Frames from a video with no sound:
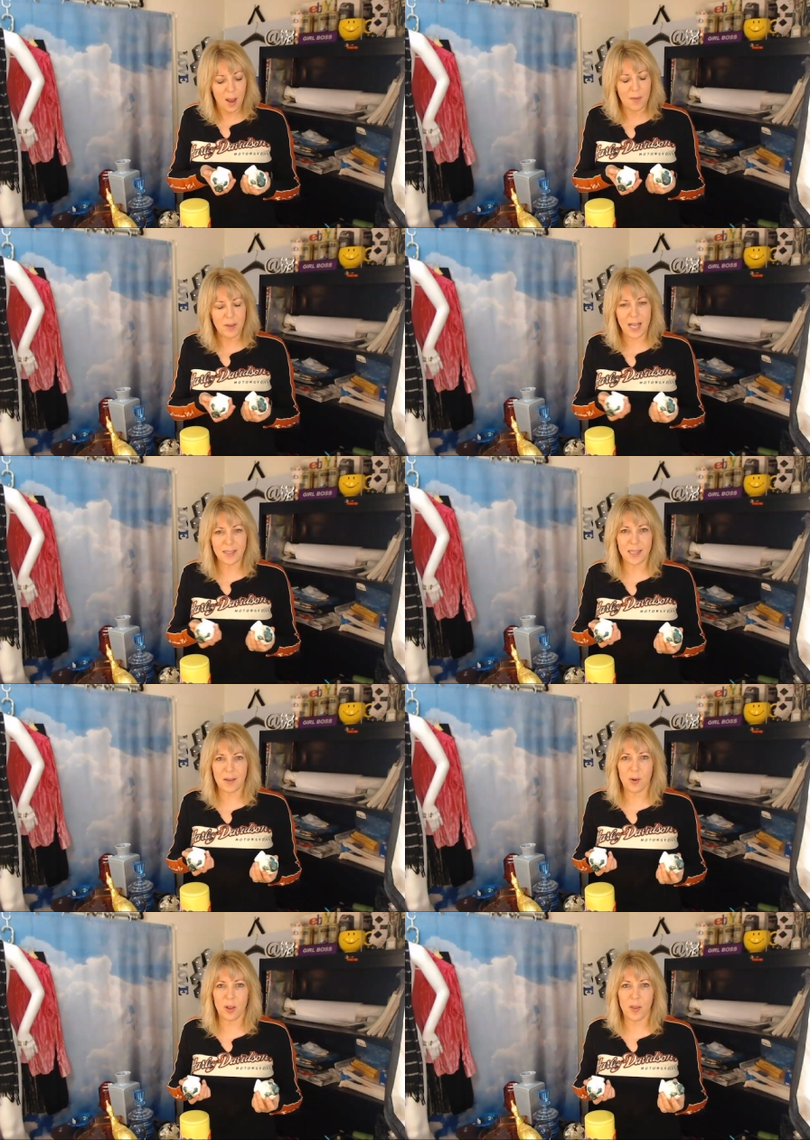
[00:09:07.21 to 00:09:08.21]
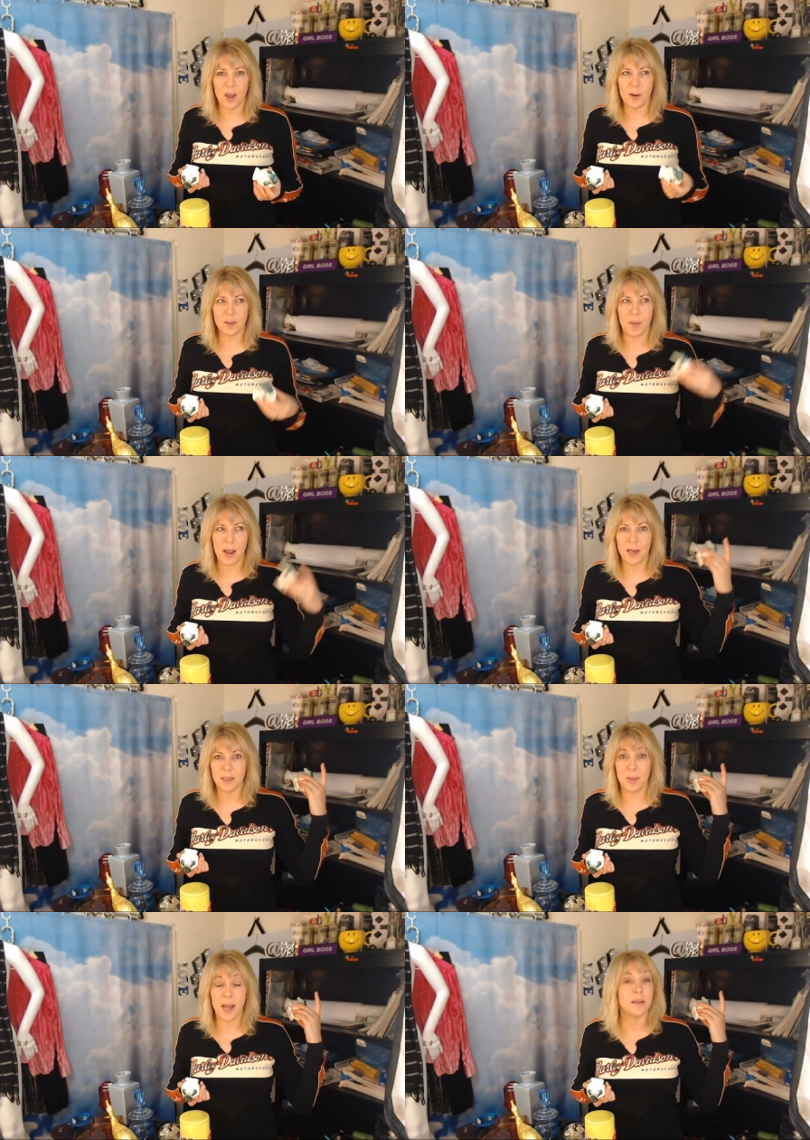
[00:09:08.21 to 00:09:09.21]
I've got several of those. My
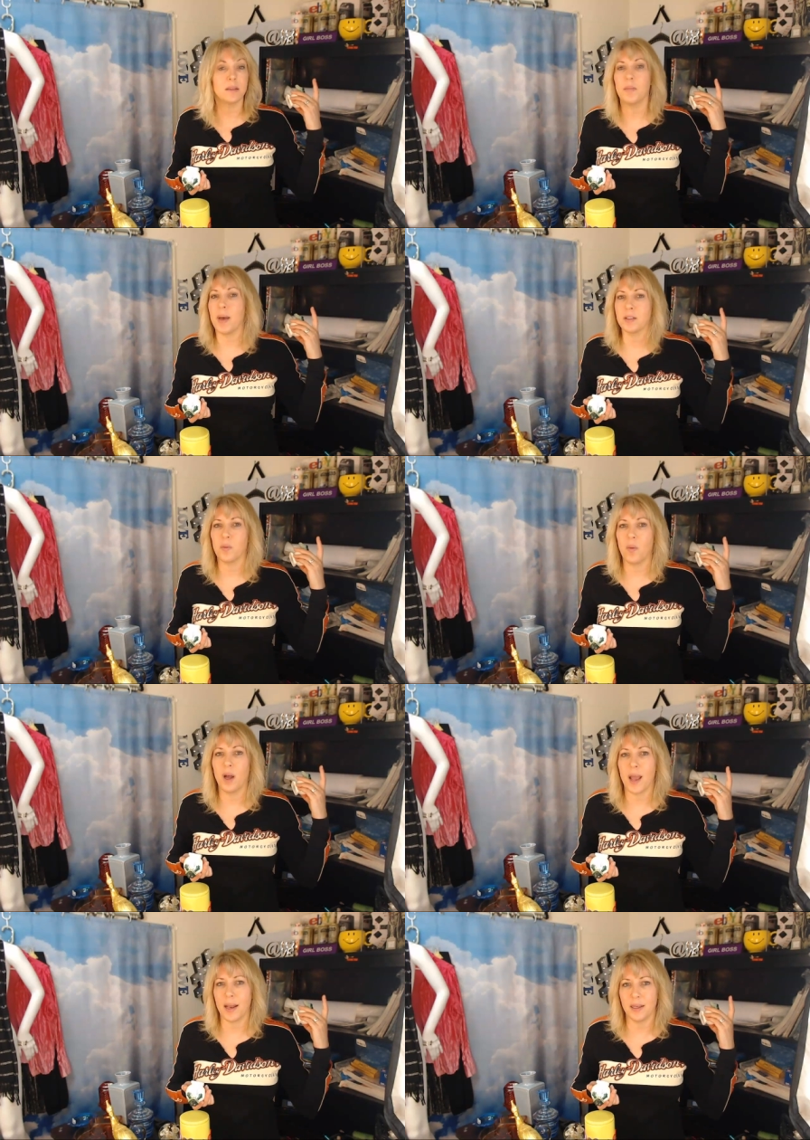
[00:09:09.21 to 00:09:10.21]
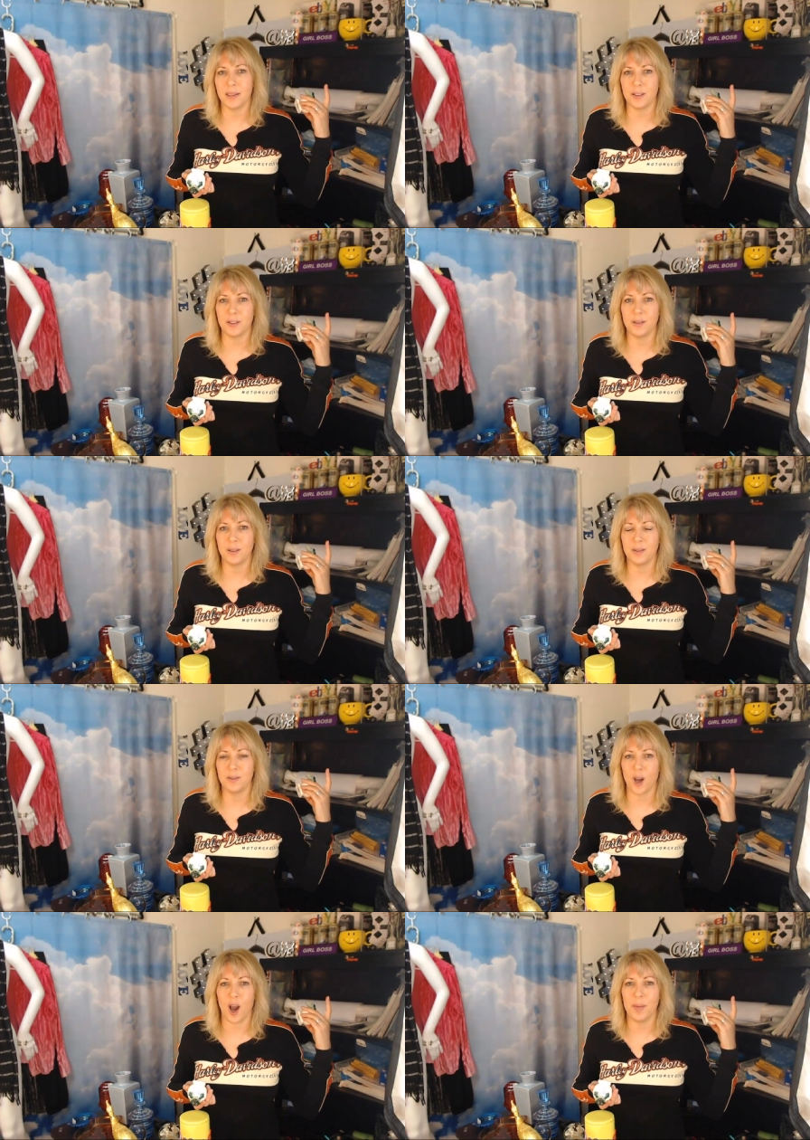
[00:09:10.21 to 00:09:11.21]
husband has the best one at his
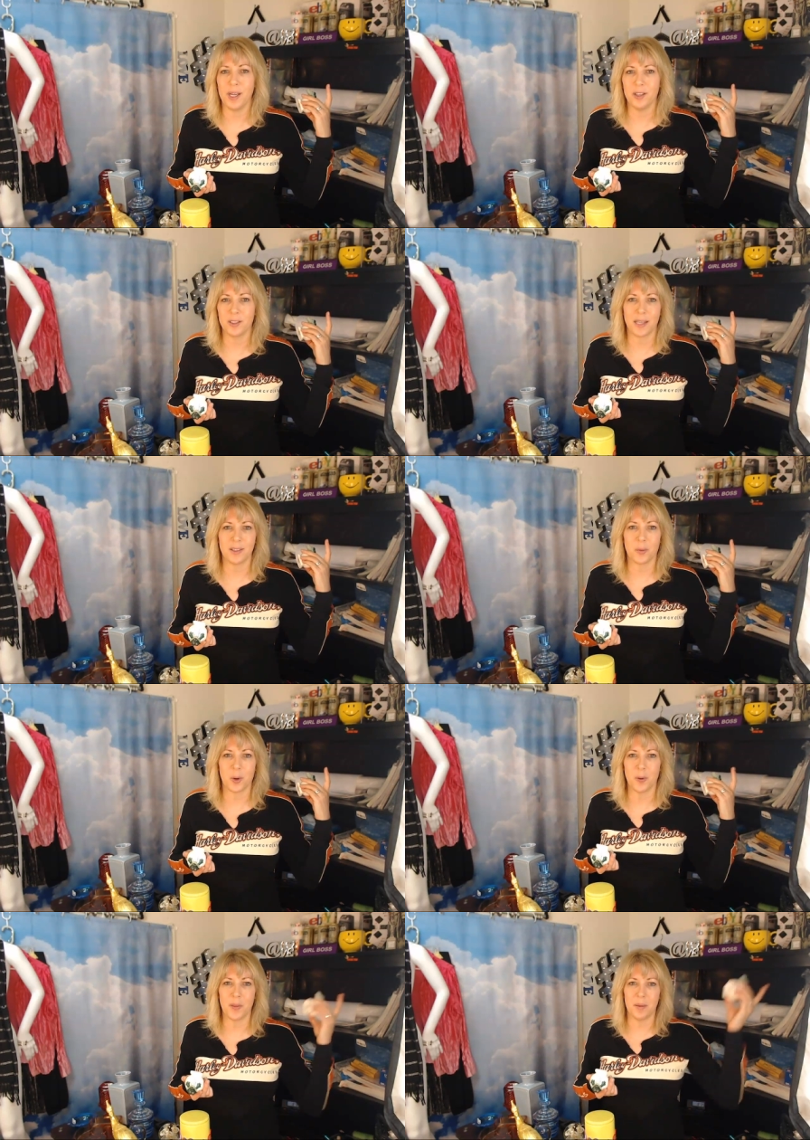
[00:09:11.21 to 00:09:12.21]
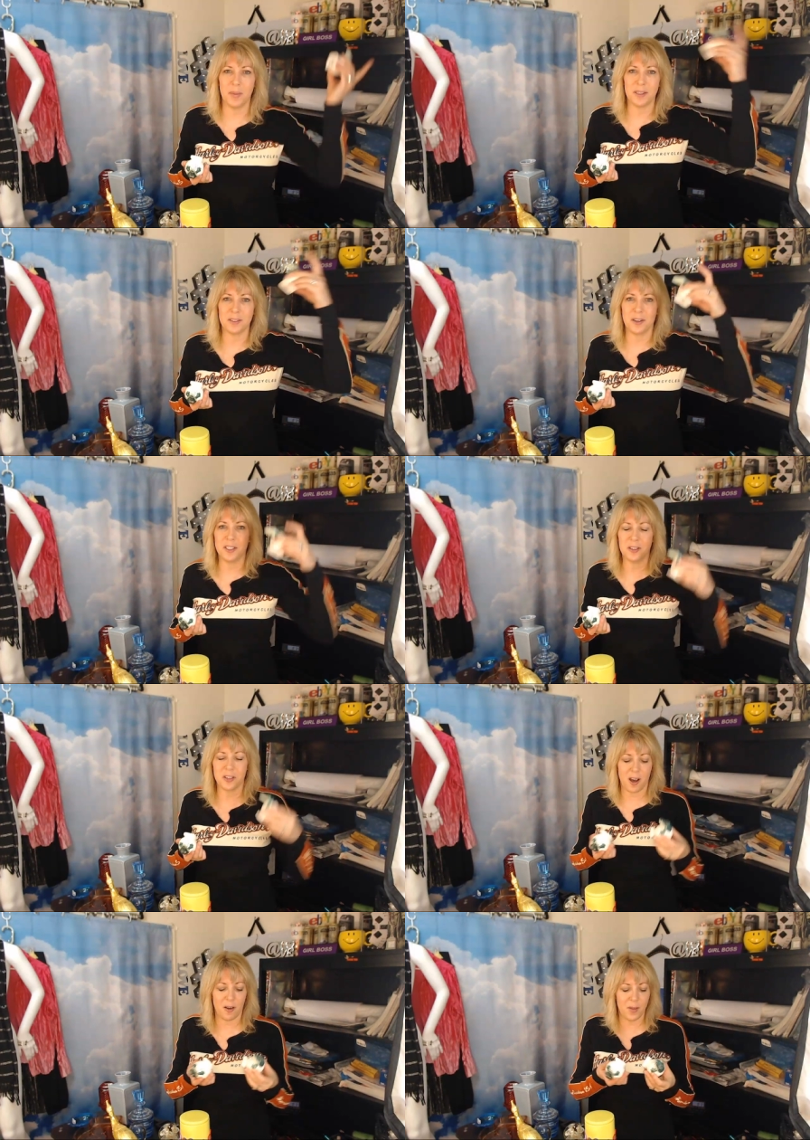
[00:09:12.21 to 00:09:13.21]
job. He took that to work with him and it's on his
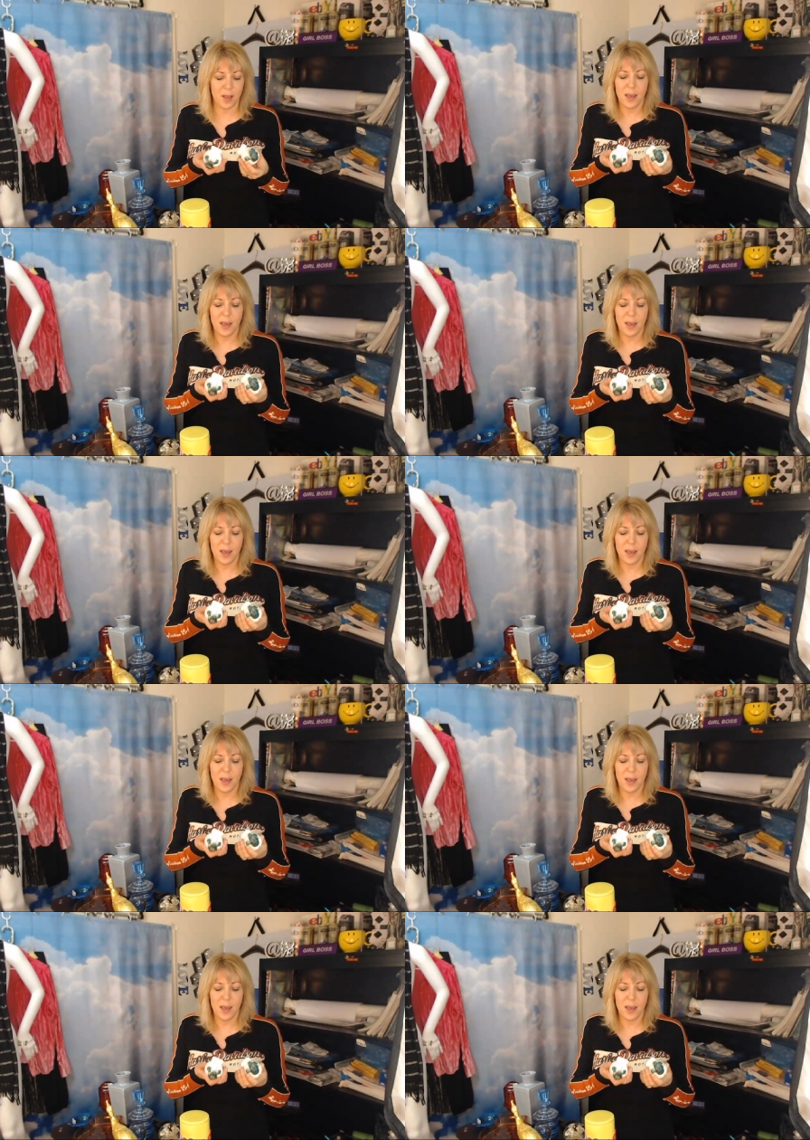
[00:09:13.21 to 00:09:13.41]
shelf.